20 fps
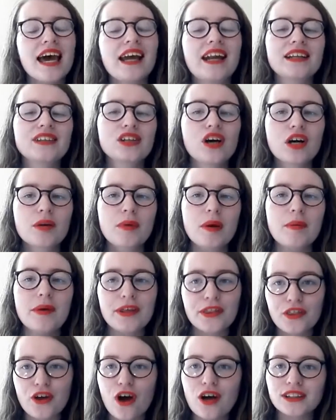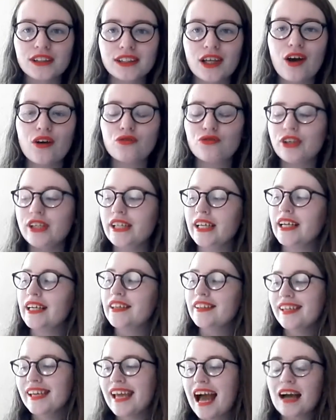And I talk about my thoughts on reading
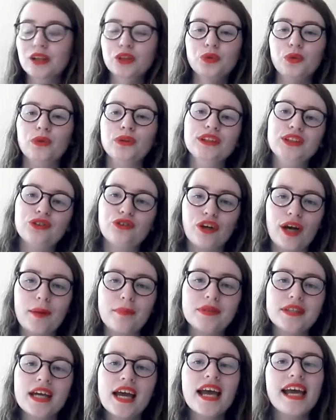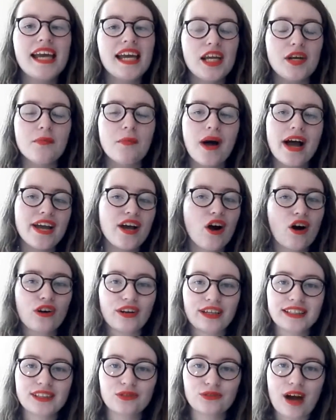the actual script in my
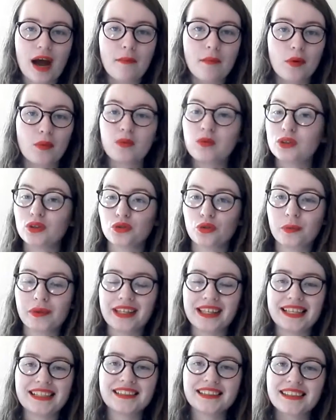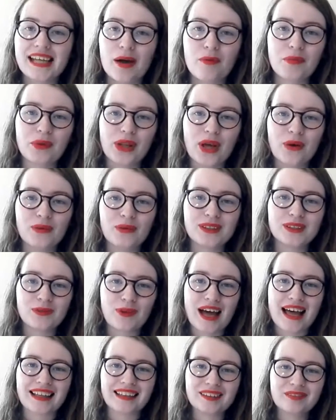August wrap-up, which will be linked down below as
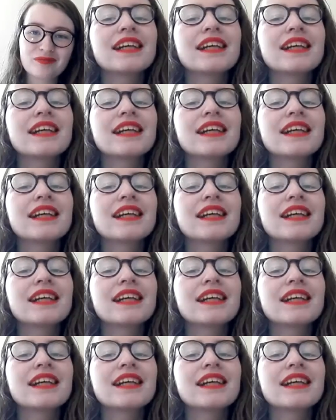well.